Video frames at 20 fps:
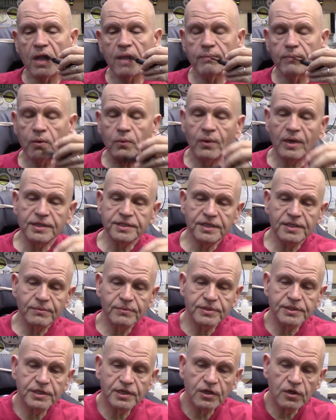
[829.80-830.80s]
but Washington
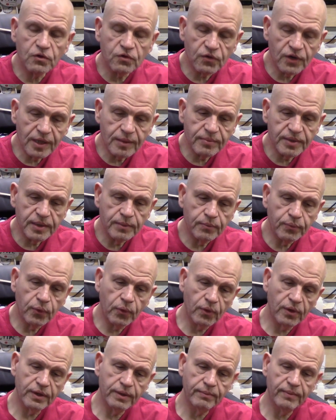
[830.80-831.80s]
was an incredibly
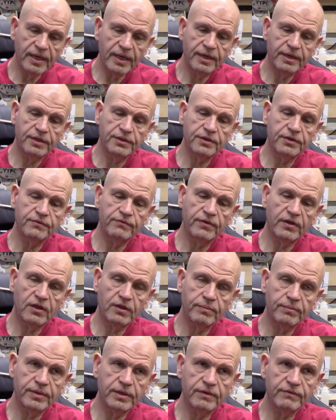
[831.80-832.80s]
important man in the
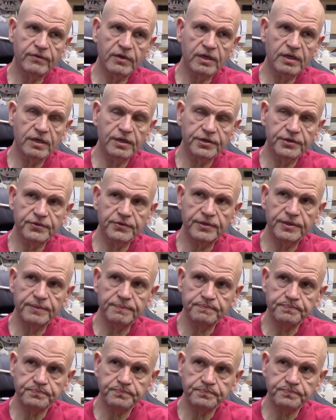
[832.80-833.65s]
development of our country.